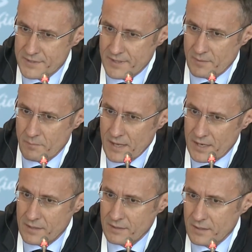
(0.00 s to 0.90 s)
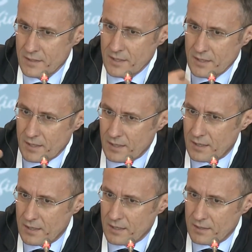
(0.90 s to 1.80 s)
match up with what would be
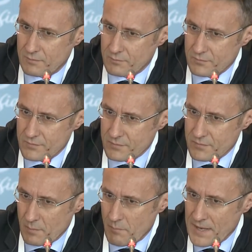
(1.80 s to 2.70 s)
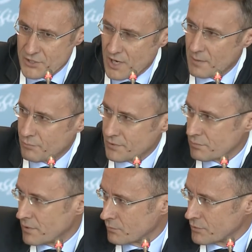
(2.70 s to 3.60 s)
international good practice in terms of
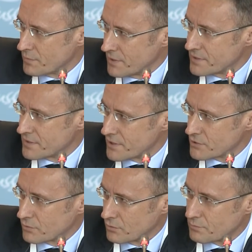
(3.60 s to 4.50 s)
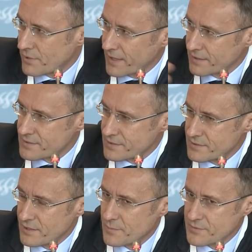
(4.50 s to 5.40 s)
the protection of
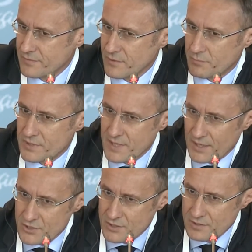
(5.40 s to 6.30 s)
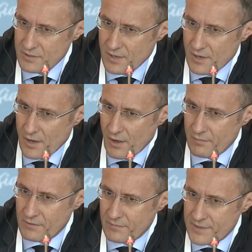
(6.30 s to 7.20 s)
investment, in terms of the key principles
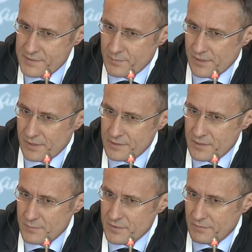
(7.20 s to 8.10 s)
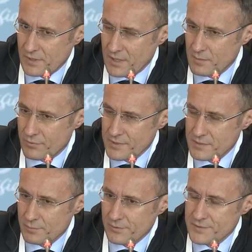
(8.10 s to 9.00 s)
underlining and the guarantees
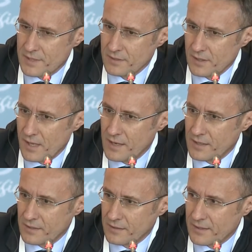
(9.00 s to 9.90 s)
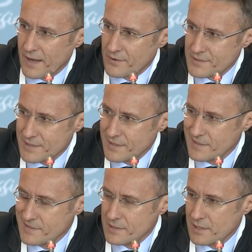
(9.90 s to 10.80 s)
de jure
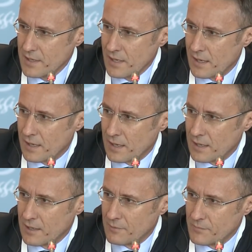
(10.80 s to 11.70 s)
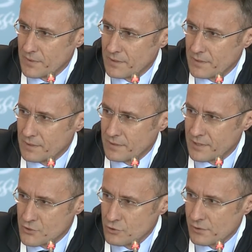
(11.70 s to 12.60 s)
that exist, right? The
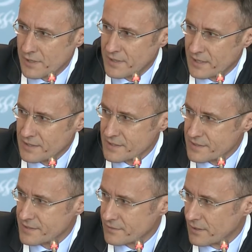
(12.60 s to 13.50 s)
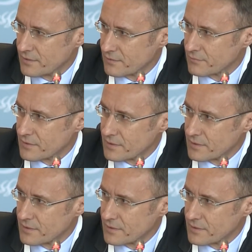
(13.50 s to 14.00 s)
guarantees that exist in the law.